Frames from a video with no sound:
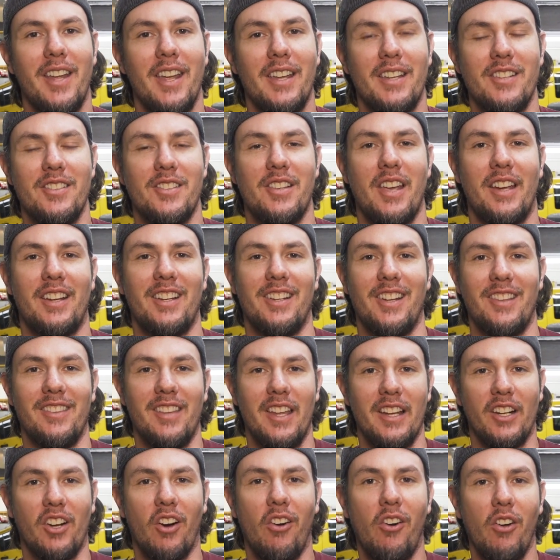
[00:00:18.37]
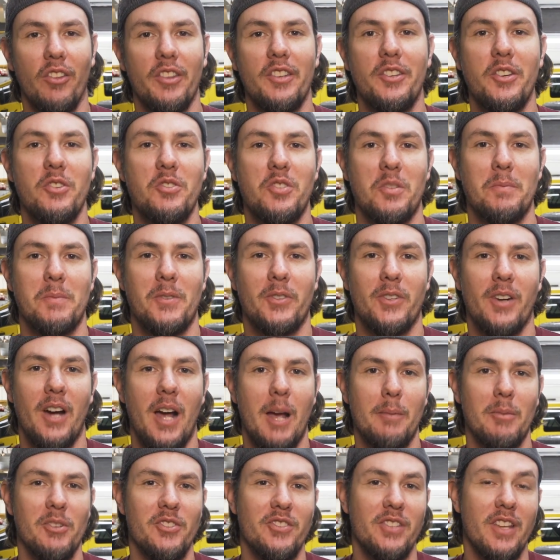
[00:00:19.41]
take a second to thank all the new
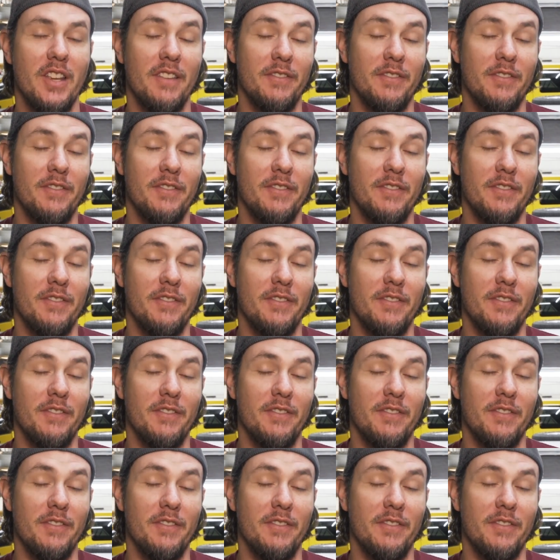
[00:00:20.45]
subscribers.